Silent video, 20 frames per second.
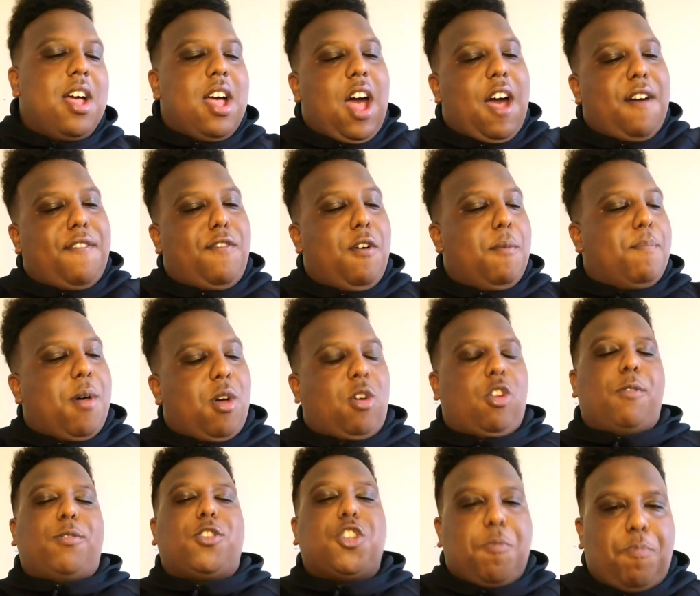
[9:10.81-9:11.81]
a football
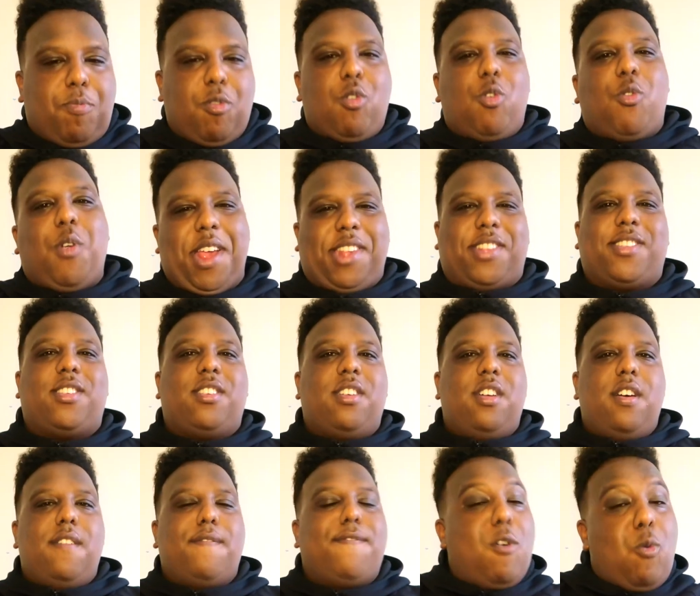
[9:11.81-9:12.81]
club should progress.
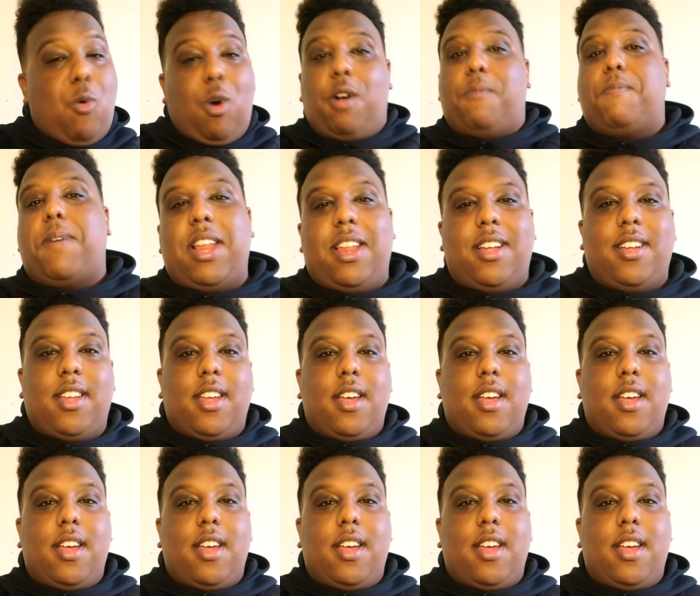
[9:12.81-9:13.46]
For what, man?